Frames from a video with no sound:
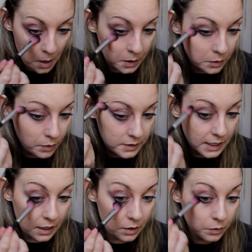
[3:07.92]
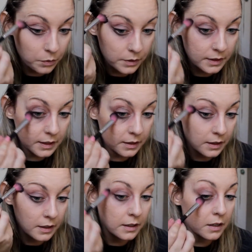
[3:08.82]
You want that really
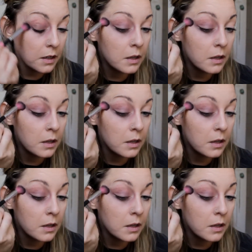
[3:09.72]
like